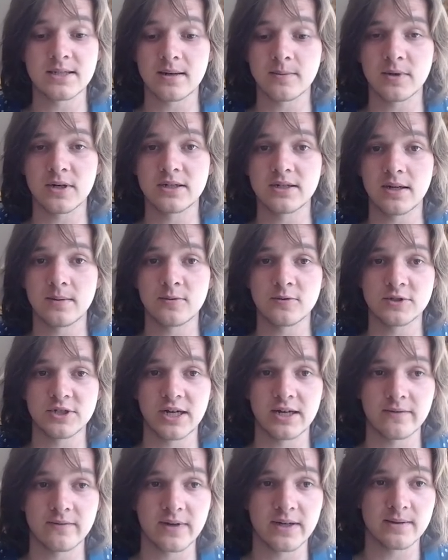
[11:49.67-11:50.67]
going to double
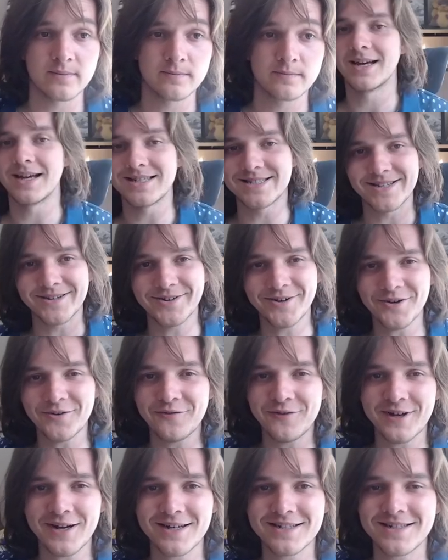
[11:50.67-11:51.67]
check that. It's a
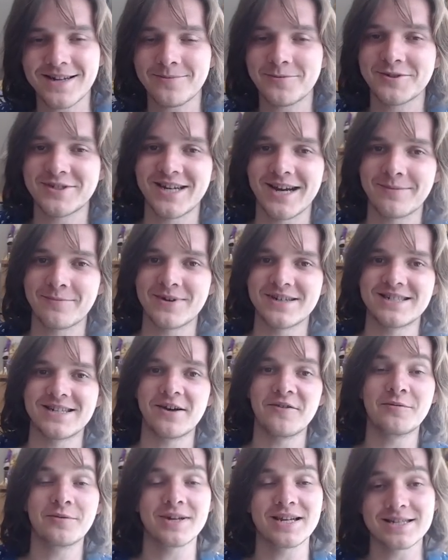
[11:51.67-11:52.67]
good thing I double check
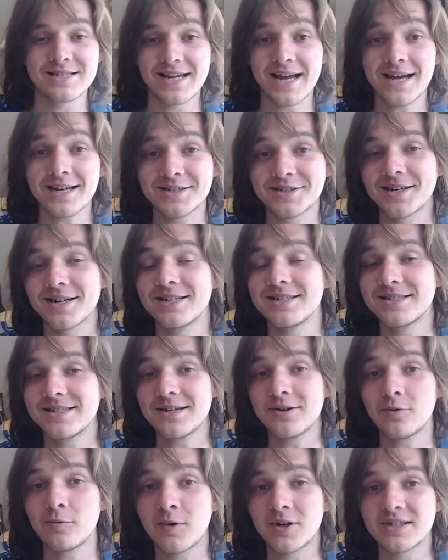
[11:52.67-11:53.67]
myself, because it's actually
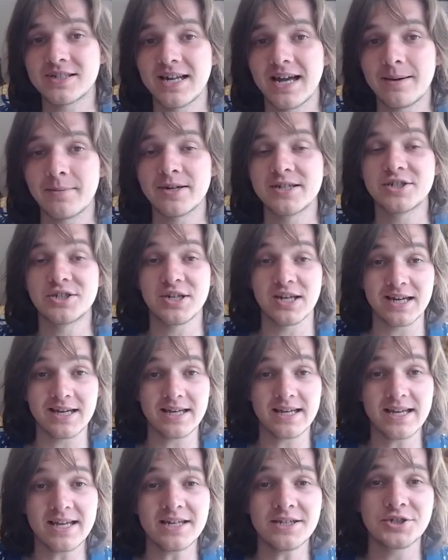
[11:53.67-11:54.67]
deal 1 damage to
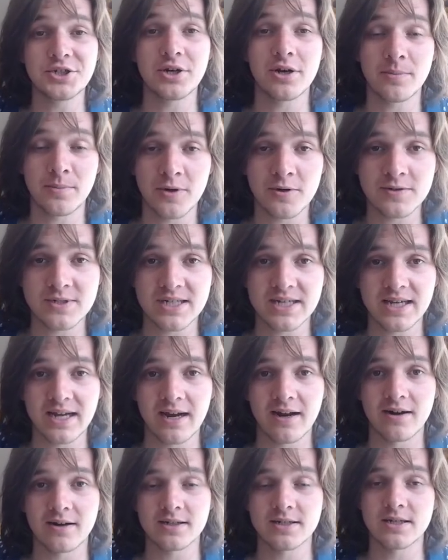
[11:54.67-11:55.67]
each opposing
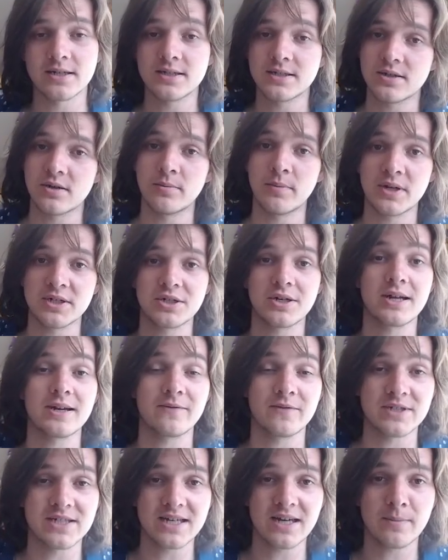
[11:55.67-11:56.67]
character, so much
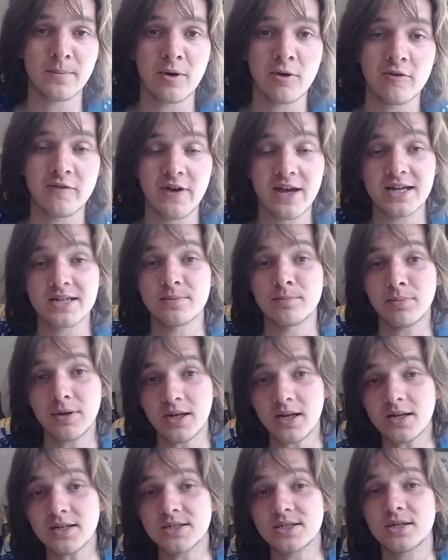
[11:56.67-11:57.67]
like the Tinkerbell effect,
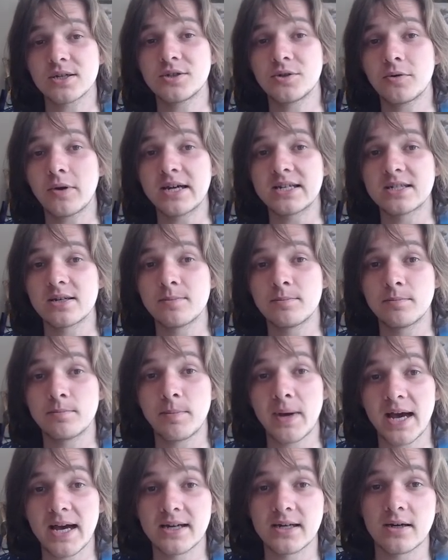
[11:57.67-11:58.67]
plus you get to
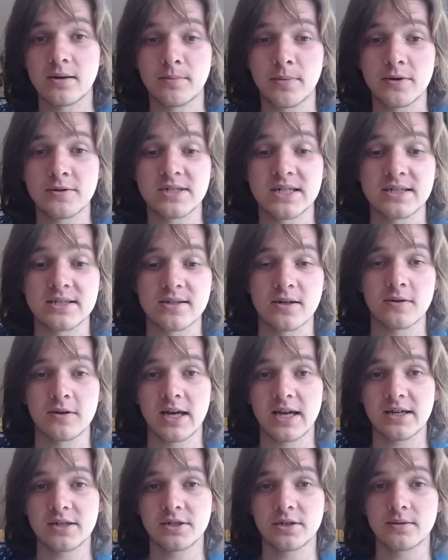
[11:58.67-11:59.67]
ban an opposing's
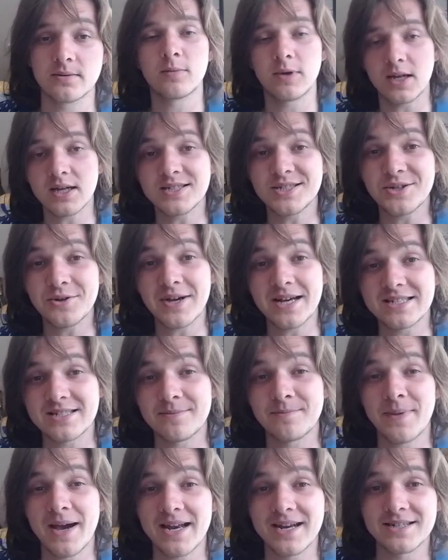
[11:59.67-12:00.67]
location. Plus you get to
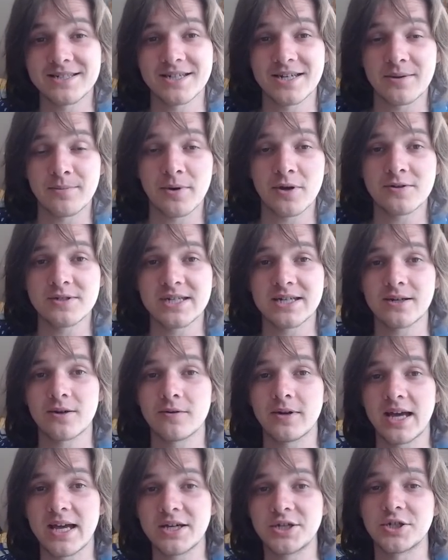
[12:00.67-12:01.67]
banish an opposing
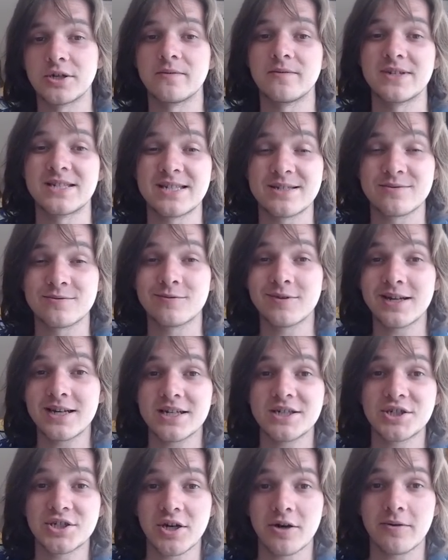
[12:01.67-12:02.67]
location. This is
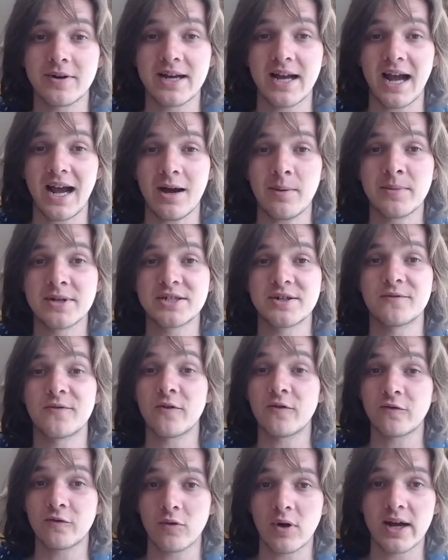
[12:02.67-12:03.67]
really showing how much of a
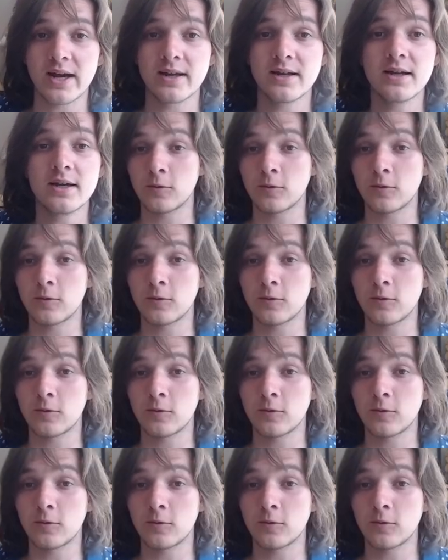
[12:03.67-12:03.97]
threat